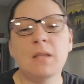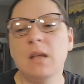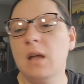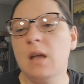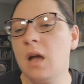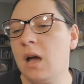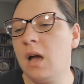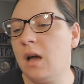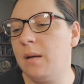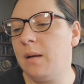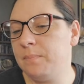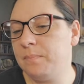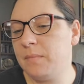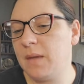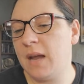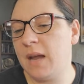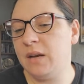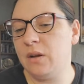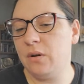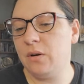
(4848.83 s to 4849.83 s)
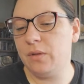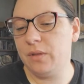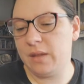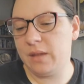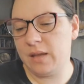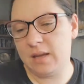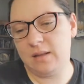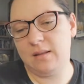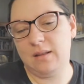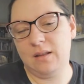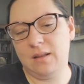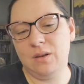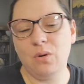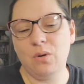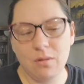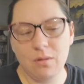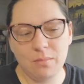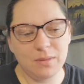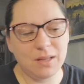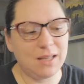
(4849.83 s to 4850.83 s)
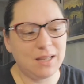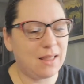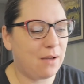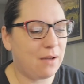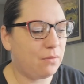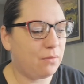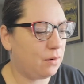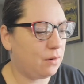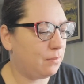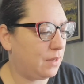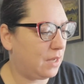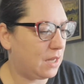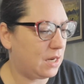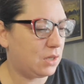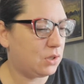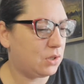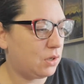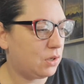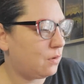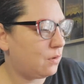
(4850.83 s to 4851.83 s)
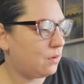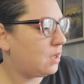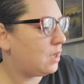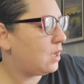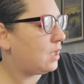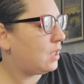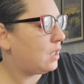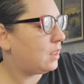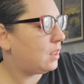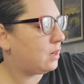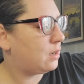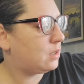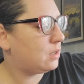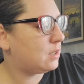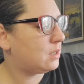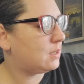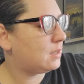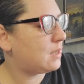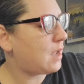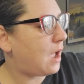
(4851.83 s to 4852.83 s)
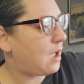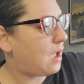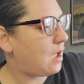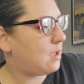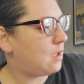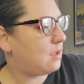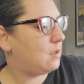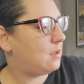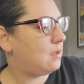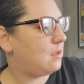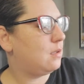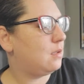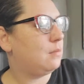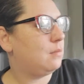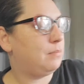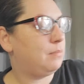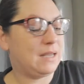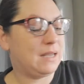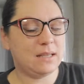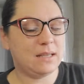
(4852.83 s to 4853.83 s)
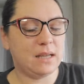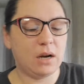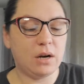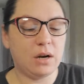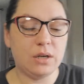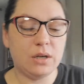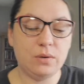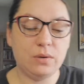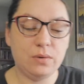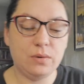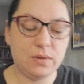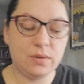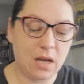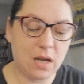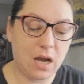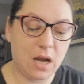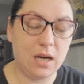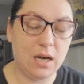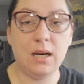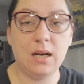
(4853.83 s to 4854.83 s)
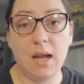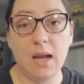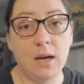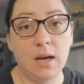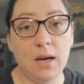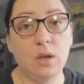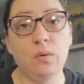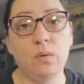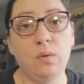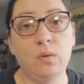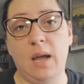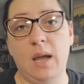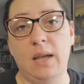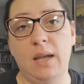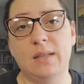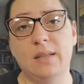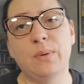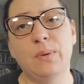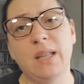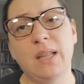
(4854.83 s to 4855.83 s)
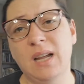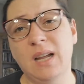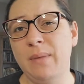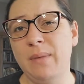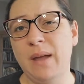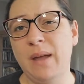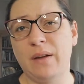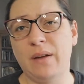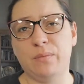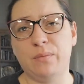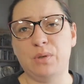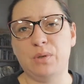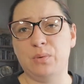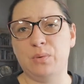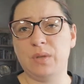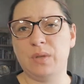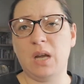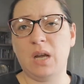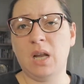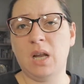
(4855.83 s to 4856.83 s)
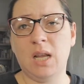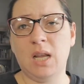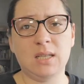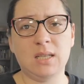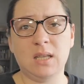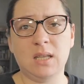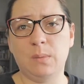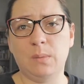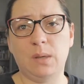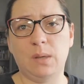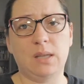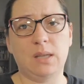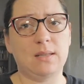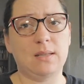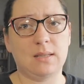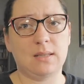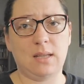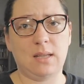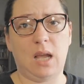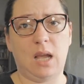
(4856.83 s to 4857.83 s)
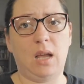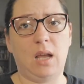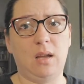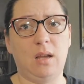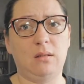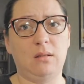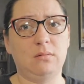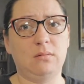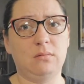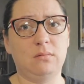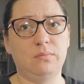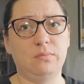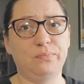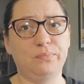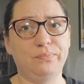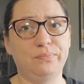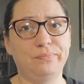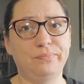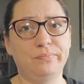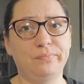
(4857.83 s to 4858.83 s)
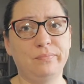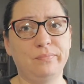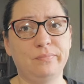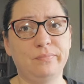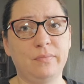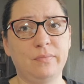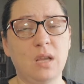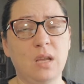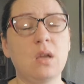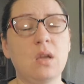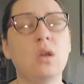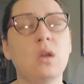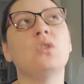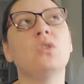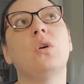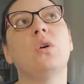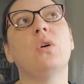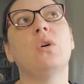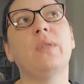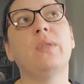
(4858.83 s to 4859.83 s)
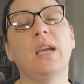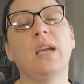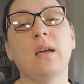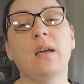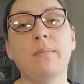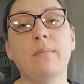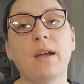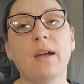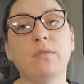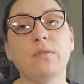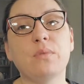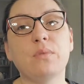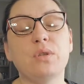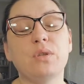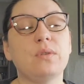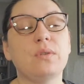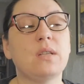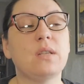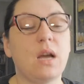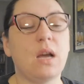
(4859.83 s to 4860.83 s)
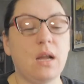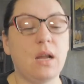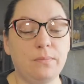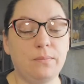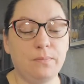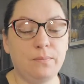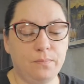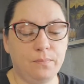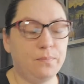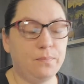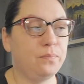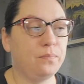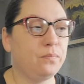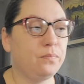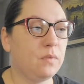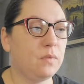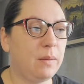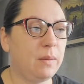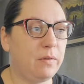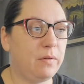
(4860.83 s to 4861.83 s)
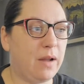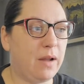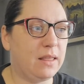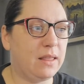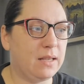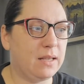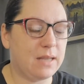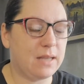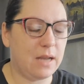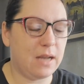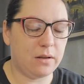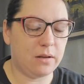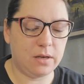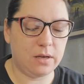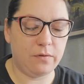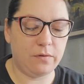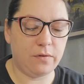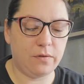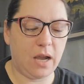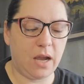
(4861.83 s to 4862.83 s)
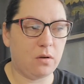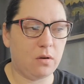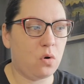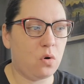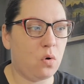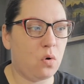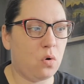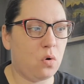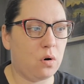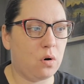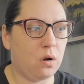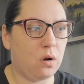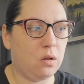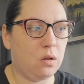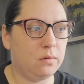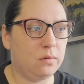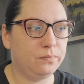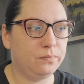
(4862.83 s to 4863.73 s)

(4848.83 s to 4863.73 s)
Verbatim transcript: Um, I know that normally that wouldn't be an issue. They're just, uh, because they're in Tucson and you guys, when they come back from Tucson, it's going to be insane. So when they come back from Tucson, let me write this down so I don't forget. Coral.